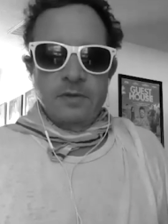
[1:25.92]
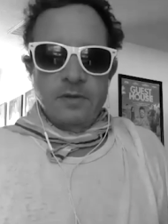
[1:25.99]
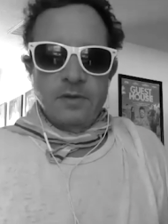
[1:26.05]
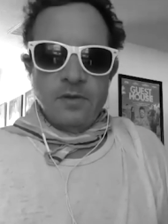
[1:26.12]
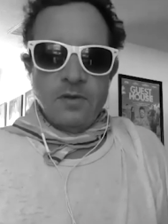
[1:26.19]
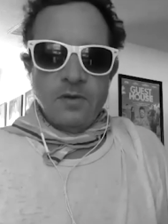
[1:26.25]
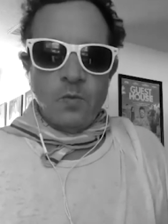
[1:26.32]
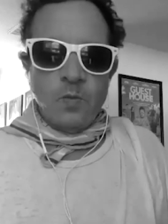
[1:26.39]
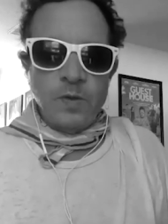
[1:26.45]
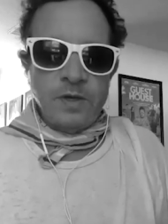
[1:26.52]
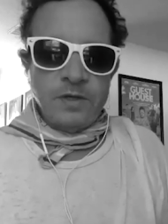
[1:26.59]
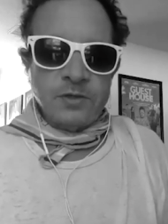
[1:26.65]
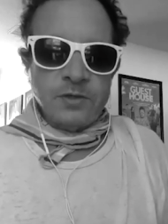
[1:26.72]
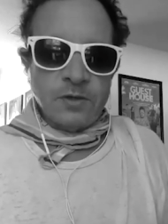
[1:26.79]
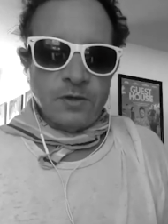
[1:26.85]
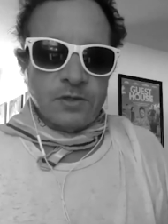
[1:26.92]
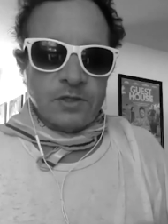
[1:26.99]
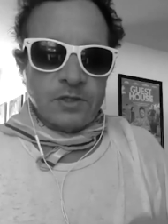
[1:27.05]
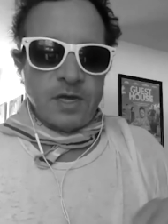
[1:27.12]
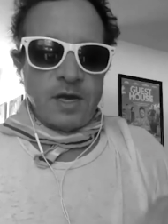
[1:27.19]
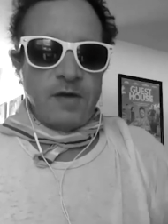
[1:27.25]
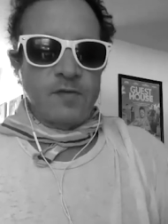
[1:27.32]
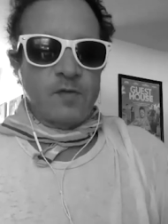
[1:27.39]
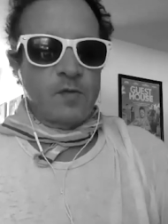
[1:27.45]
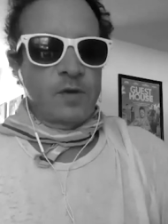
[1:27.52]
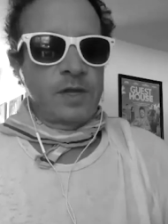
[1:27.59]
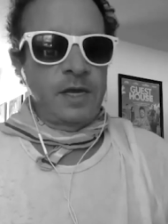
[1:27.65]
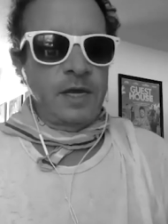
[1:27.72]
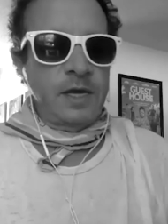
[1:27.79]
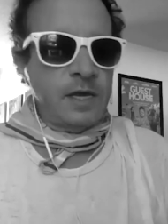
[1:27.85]
the weasel stuff
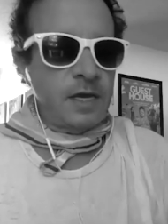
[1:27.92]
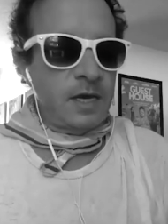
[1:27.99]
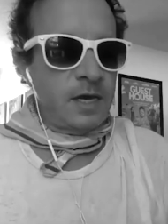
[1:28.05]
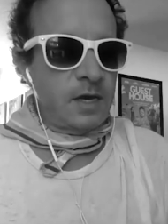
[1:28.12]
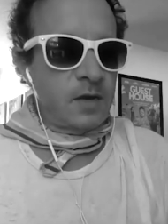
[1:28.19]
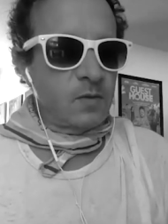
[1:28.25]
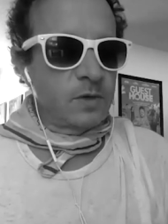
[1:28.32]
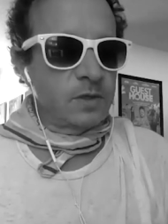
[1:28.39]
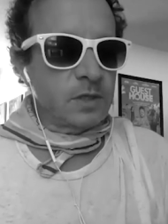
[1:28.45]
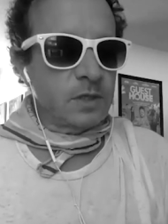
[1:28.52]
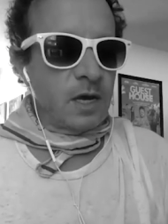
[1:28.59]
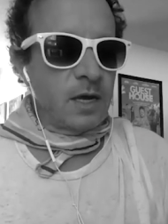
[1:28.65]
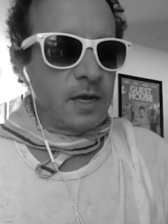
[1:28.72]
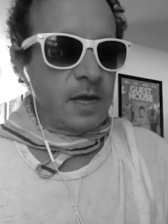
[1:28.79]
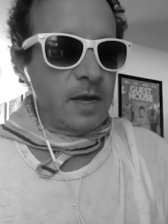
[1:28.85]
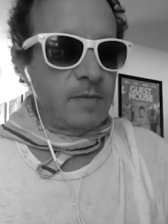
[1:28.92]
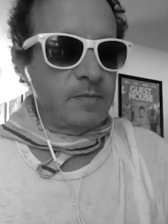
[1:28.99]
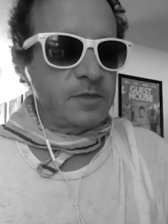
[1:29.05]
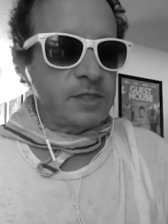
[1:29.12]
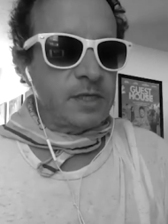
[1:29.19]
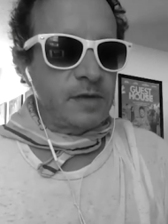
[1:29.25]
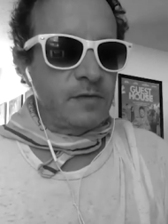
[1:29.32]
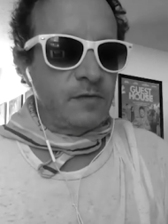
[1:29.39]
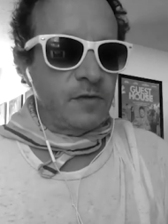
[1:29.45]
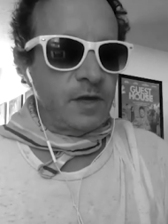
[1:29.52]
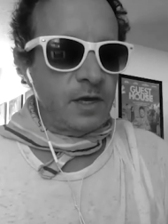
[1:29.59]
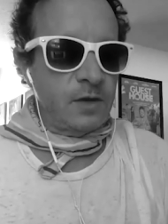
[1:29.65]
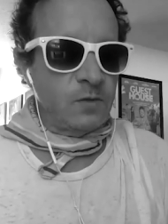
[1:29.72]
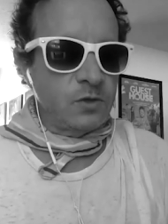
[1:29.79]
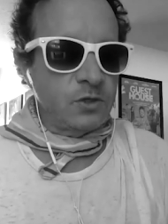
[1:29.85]
really hit was on
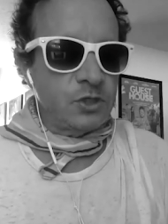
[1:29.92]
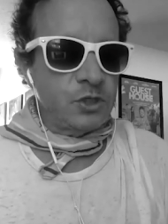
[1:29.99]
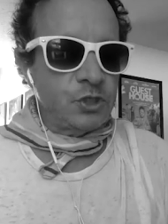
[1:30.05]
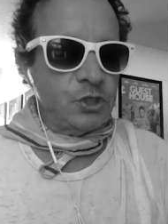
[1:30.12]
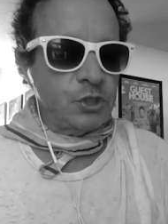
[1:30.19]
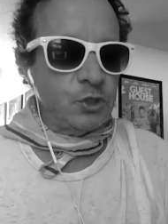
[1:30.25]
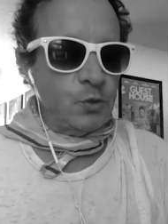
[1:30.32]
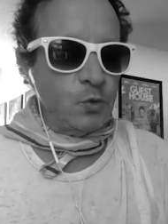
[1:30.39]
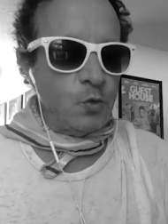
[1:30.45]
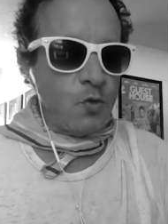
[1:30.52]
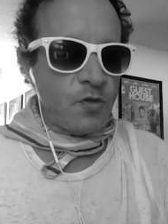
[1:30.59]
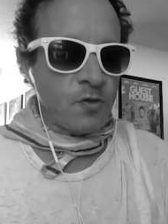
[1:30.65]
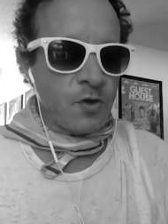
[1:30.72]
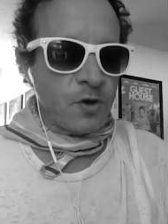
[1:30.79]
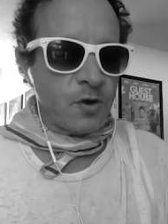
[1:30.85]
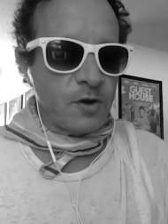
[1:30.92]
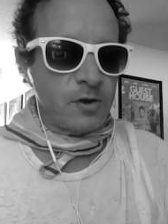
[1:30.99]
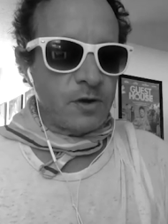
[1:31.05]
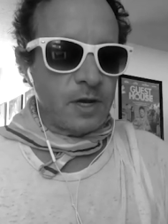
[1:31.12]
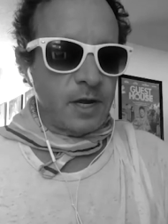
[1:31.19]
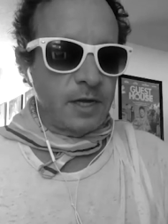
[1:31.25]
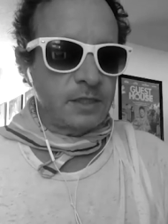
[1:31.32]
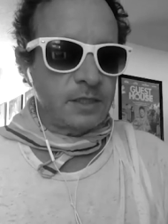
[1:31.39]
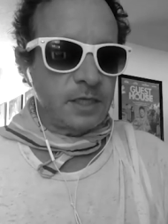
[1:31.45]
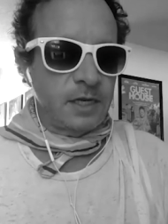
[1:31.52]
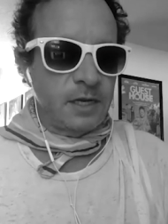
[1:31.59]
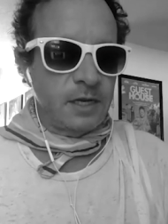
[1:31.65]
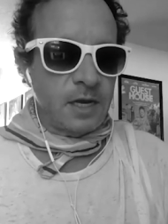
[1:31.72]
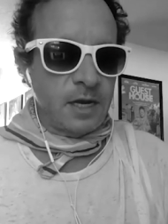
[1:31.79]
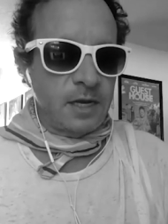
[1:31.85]
MTV. It was June 3rd,
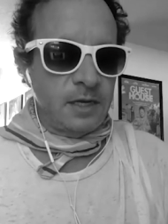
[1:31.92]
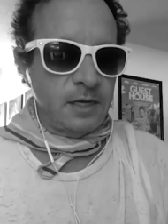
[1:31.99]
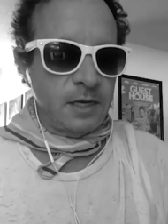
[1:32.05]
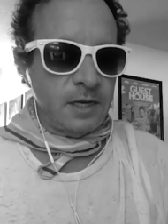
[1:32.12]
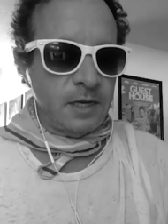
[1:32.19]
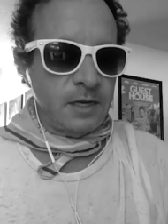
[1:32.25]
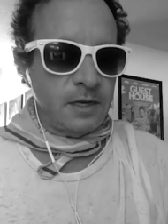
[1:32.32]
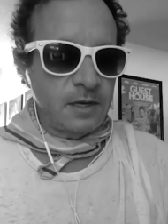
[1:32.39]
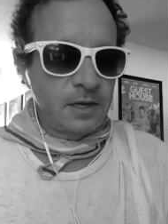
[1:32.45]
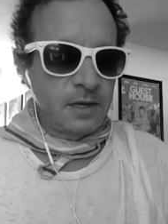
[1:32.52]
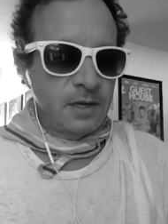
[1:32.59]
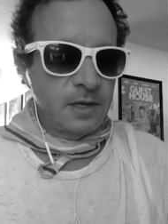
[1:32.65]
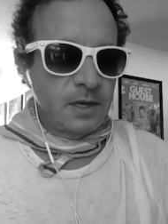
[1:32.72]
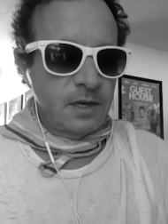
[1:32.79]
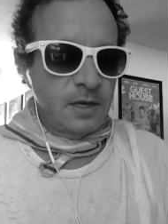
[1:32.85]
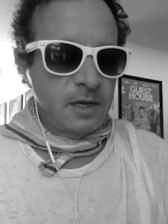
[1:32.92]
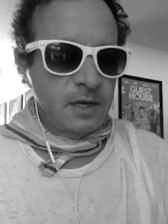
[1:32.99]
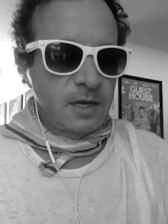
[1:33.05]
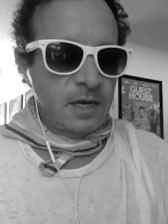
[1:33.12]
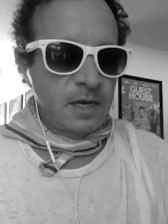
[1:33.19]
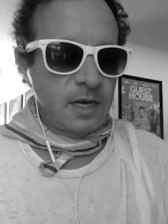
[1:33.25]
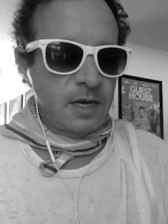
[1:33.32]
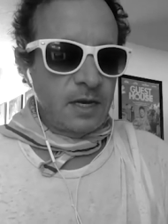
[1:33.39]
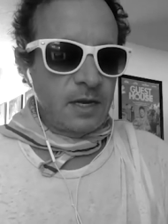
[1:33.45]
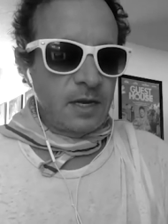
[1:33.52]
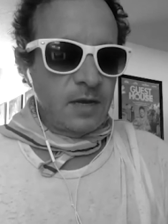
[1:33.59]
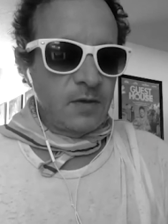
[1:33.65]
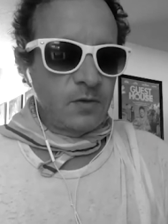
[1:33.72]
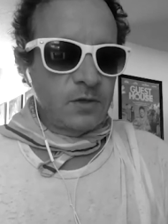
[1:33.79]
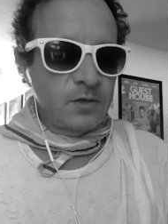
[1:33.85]
1990. And
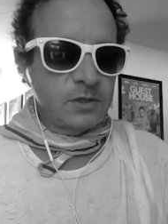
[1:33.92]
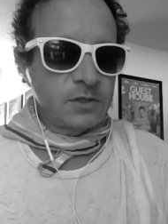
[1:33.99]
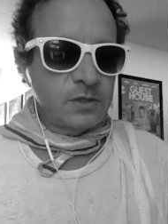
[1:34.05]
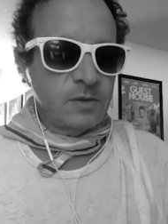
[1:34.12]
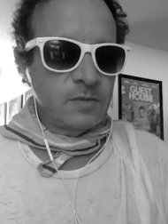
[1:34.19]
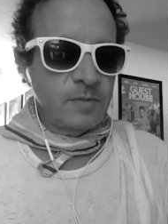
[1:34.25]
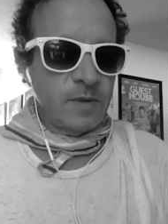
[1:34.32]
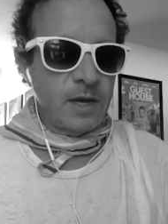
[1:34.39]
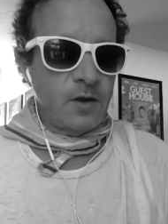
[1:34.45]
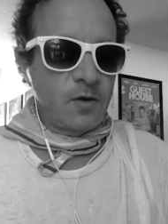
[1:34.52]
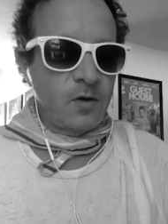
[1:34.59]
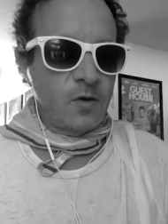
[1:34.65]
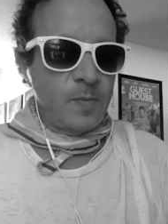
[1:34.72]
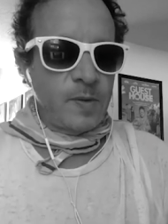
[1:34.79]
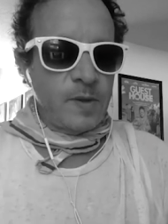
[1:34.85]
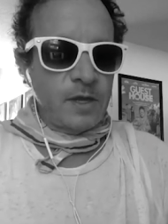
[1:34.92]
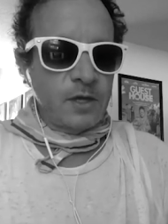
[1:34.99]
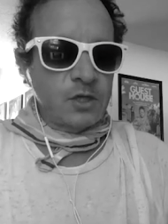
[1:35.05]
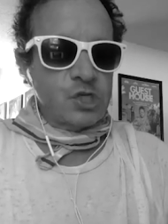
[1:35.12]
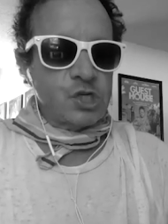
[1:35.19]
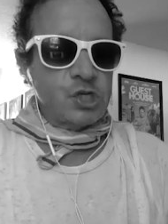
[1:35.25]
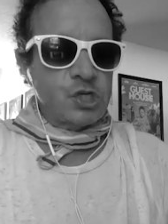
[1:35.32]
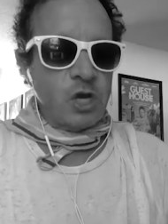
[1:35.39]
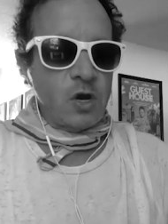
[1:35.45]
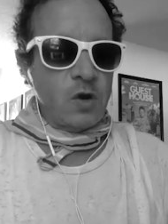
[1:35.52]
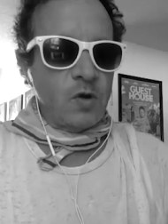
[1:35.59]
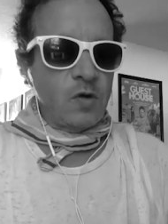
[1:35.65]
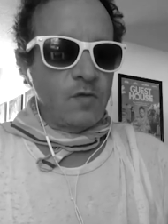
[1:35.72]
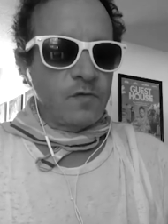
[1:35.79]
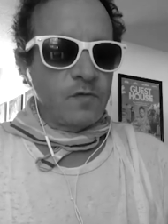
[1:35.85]
it was my opening
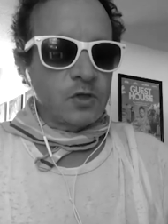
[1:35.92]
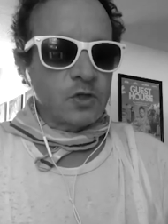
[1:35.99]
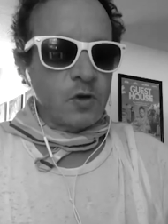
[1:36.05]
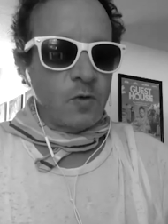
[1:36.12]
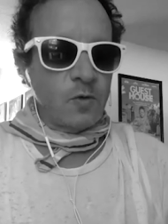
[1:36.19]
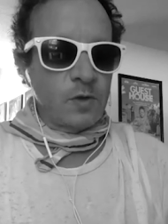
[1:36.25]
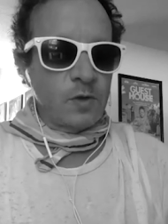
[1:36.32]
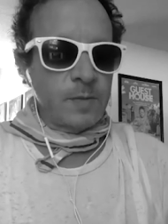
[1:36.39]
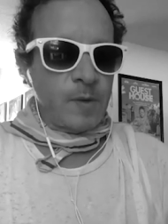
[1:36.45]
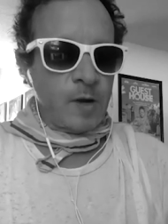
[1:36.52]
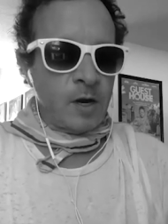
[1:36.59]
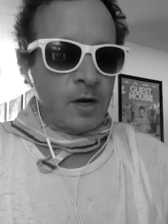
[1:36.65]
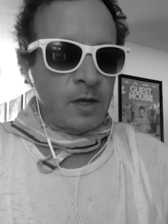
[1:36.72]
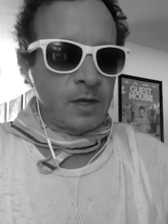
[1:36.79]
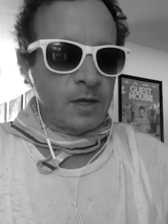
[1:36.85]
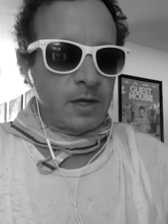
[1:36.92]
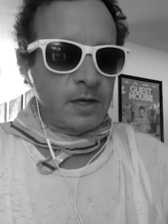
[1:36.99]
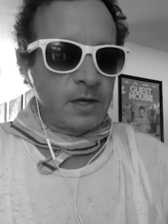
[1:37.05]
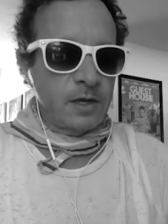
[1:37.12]
show for Totally Pauly.